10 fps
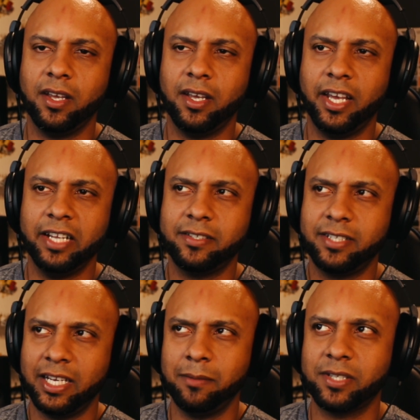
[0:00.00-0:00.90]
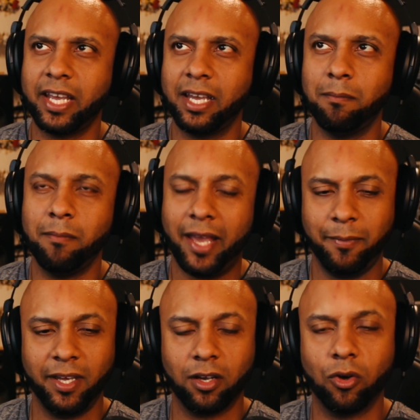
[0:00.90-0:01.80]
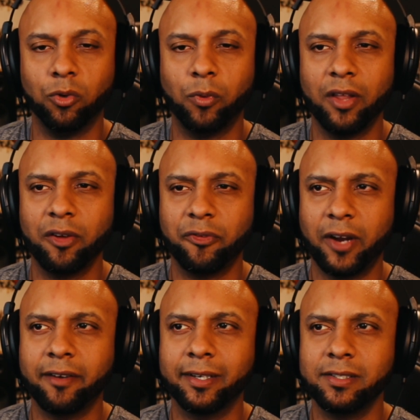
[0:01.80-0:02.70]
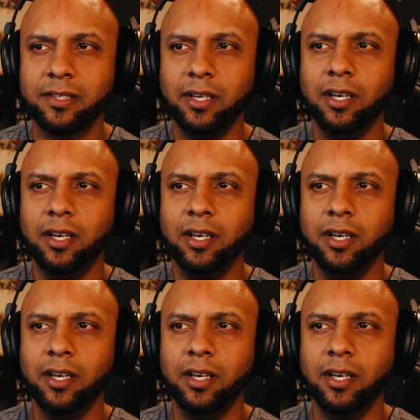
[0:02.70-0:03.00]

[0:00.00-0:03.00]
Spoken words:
it seems like it may be a cold weather fragrance.